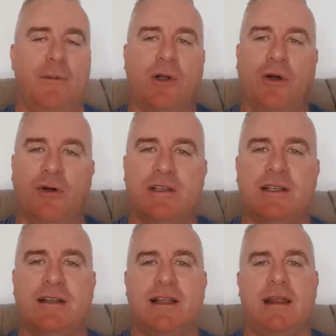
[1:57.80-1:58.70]

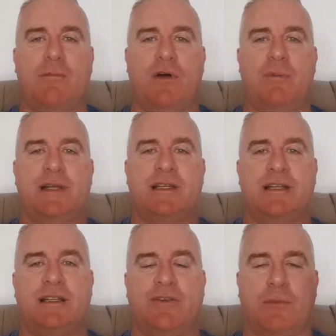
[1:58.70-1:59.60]
constantly in my
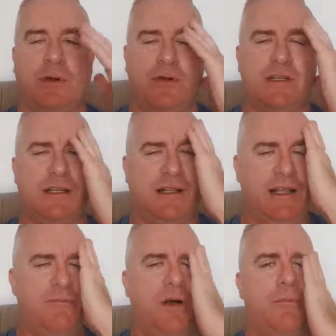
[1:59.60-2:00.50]
business, if I'm
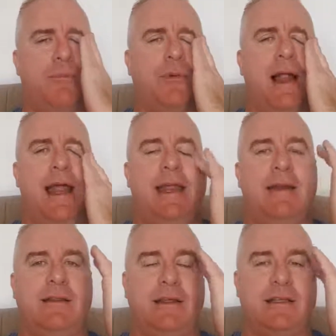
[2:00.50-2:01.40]
constantly in my
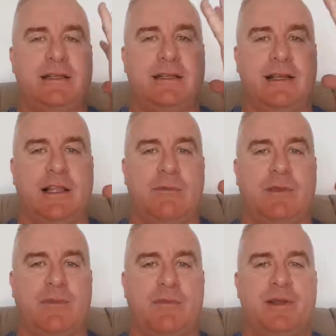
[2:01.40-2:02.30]
brain that's dealing
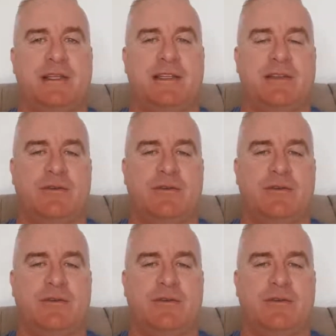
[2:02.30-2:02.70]
with my business